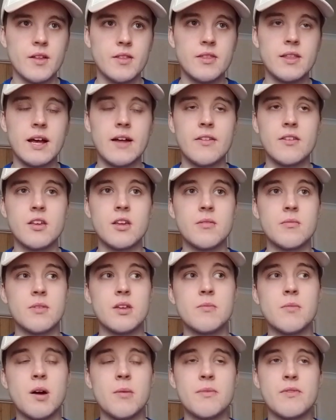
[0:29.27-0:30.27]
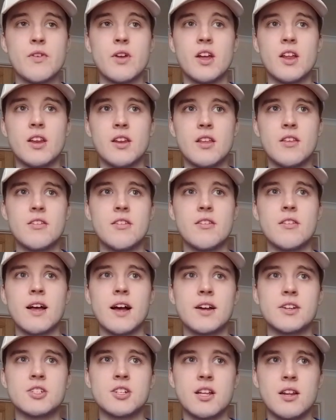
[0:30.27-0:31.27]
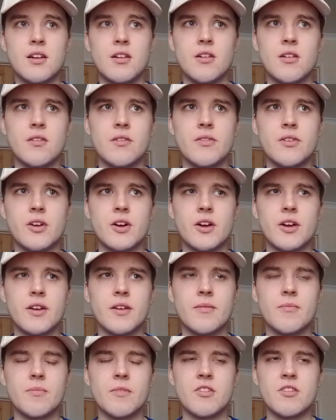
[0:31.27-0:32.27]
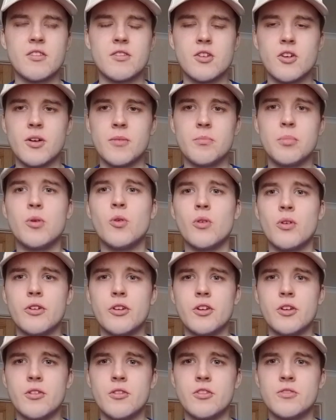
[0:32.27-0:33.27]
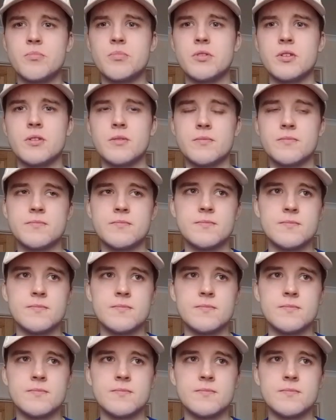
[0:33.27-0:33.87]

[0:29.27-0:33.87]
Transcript: Now, you might be thinking this is actually, like, this is not important news, but